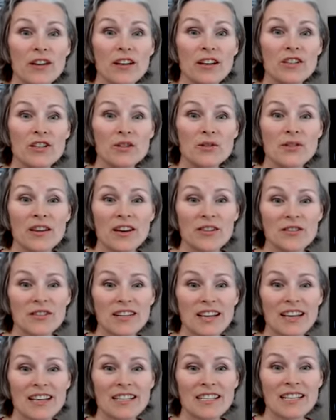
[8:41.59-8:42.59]

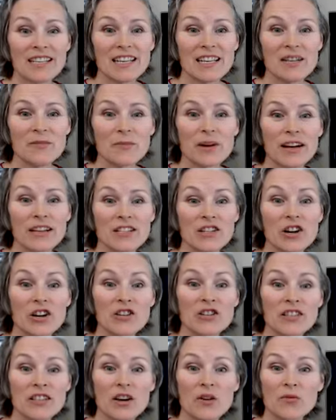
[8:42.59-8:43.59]
2018 by
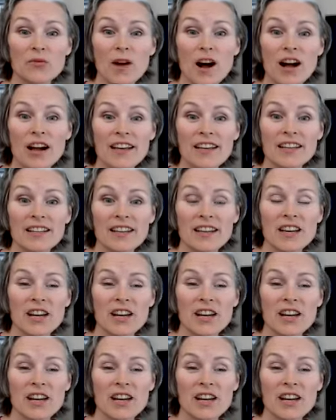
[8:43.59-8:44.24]
Darcel Rocket,